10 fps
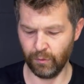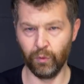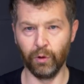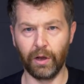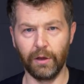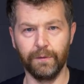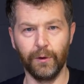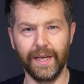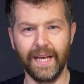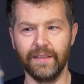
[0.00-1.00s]
we'll go
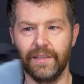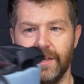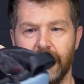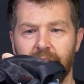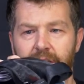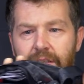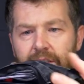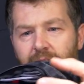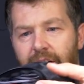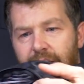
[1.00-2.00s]
through the insert because it's
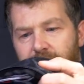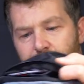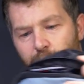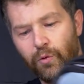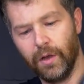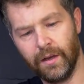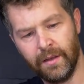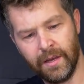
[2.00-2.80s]
slightly smaller.